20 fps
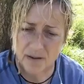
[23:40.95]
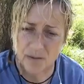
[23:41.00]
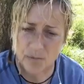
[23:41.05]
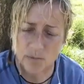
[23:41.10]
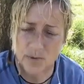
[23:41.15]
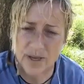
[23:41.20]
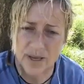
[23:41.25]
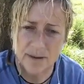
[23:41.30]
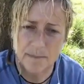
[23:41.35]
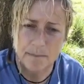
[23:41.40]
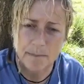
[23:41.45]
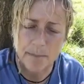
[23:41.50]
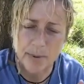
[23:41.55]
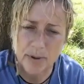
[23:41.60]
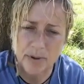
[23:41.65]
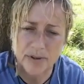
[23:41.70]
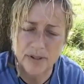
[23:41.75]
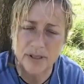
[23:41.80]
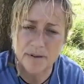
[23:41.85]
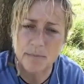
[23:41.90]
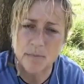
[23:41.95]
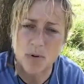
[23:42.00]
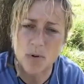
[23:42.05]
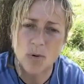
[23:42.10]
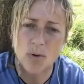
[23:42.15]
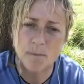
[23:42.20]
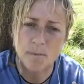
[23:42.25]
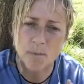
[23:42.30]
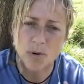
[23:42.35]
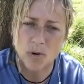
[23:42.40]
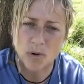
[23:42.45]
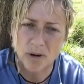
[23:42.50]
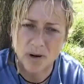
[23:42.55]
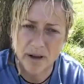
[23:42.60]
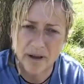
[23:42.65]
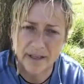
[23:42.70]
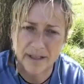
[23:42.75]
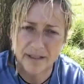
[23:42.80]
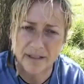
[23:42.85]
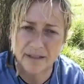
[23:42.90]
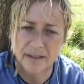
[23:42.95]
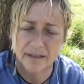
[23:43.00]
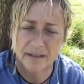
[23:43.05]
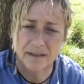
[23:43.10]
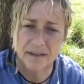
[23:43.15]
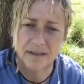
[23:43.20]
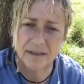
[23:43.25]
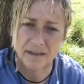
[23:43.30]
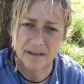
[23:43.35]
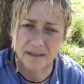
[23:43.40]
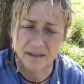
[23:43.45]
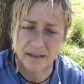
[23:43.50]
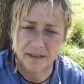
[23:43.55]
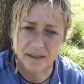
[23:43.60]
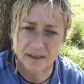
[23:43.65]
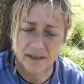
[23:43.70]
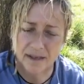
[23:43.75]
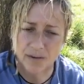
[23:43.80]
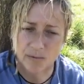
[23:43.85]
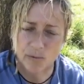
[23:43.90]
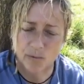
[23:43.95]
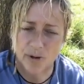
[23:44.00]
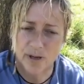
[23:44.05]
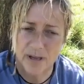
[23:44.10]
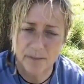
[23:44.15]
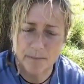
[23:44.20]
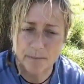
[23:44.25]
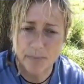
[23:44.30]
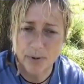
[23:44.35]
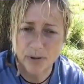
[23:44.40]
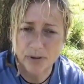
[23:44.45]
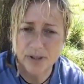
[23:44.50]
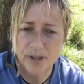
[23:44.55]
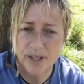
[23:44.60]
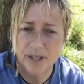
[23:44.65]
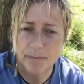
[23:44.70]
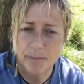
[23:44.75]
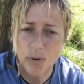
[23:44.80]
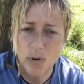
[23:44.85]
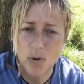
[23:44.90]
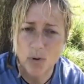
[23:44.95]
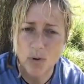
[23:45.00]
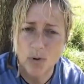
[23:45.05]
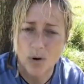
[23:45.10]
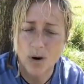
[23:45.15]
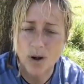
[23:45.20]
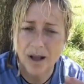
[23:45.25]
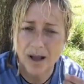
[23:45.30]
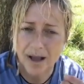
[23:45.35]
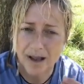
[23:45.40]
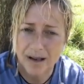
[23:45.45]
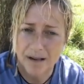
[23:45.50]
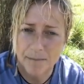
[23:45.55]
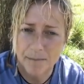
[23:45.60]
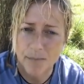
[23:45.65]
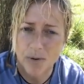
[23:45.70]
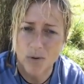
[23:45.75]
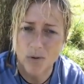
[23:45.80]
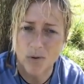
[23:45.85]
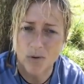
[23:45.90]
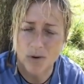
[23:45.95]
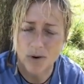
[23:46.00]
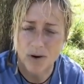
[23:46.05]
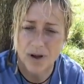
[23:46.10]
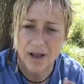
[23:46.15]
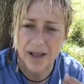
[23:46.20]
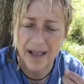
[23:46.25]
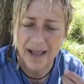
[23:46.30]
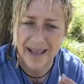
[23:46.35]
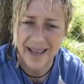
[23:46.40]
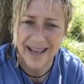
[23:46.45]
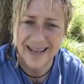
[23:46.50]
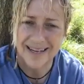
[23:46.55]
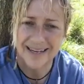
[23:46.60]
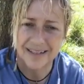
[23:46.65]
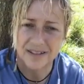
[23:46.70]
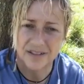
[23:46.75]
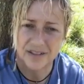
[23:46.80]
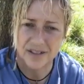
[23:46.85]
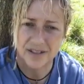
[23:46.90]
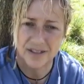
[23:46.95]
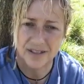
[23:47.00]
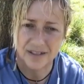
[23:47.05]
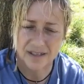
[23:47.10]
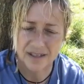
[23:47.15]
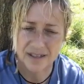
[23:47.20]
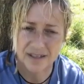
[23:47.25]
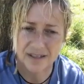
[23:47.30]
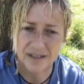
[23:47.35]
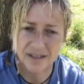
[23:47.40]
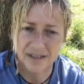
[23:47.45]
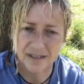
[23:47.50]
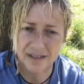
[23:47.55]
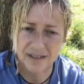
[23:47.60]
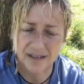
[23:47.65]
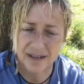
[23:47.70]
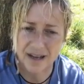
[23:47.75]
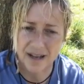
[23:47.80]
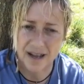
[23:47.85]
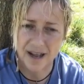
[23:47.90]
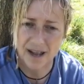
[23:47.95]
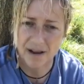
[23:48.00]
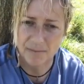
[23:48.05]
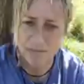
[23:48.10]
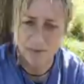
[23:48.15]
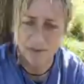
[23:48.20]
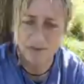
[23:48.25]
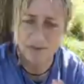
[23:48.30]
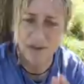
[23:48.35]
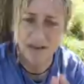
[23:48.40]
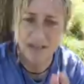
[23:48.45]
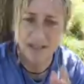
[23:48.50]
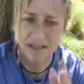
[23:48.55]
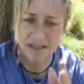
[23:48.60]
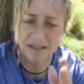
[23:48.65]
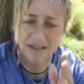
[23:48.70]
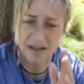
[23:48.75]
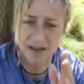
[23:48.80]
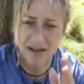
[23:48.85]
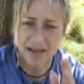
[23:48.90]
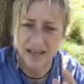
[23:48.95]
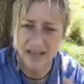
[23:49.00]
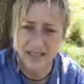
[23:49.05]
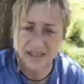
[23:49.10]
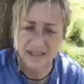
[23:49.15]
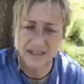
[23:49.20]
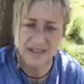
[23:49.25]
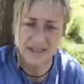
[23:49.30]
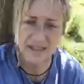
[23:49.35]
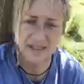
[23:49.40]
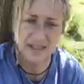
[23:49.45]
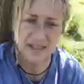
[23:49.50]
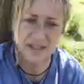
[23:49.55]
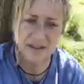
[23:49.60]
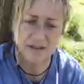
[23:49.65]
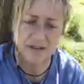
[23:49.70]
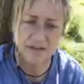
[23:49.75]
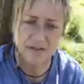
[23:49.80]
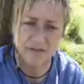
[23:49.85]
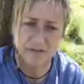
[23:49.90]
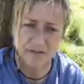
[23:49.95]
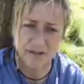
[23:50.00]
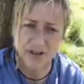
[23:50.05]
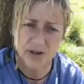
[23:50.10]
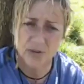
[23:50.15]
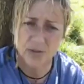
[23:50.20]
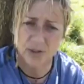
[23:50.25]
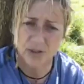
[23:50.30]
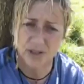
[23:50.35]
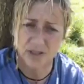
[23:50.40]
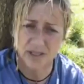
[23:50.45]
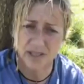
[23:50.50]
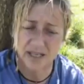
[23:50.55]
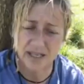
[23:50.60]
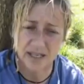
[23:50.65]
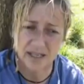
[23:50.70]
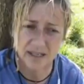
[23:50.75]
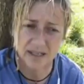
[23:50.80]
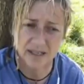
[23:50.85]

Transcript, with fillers: we embody more and more light we embody more and more energy and we raise in our energetic frequency.